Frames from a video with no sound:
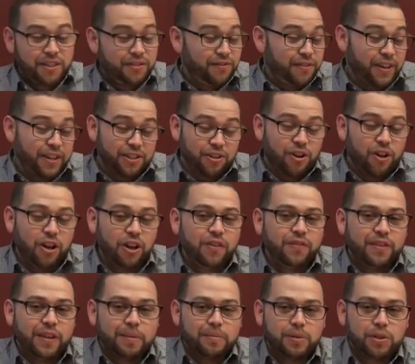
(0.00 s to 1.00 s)
in fact all of
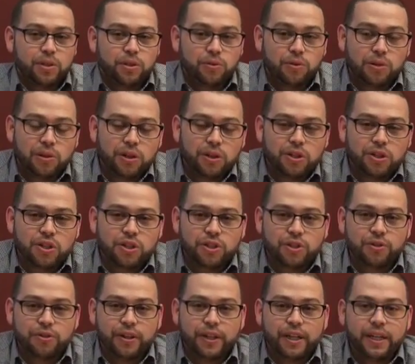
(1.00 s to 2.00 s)
them to a large
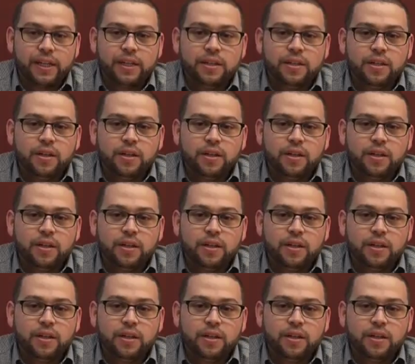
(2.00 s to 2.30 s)
degree,